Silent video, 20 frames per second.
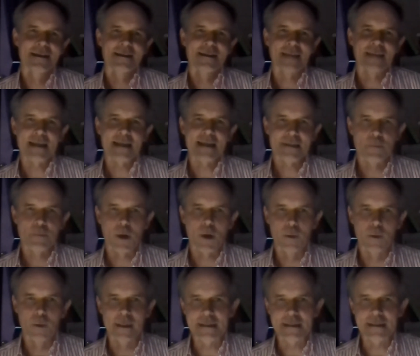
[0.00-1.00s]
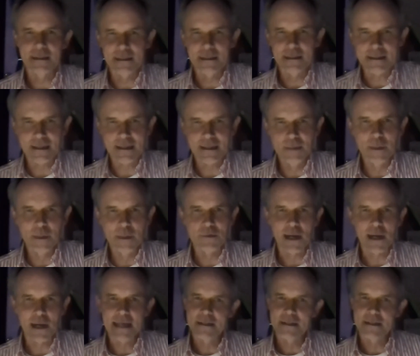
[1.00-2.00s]
that's the problem. It's, it's a little bit
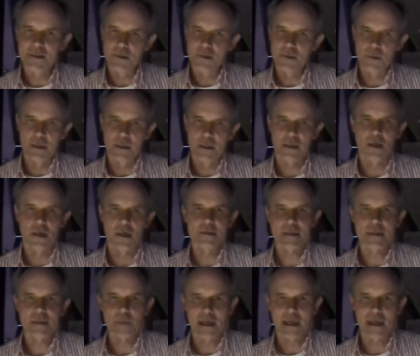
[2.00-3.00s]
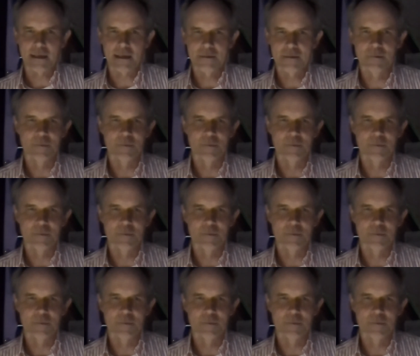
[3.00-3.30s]
related to the concept I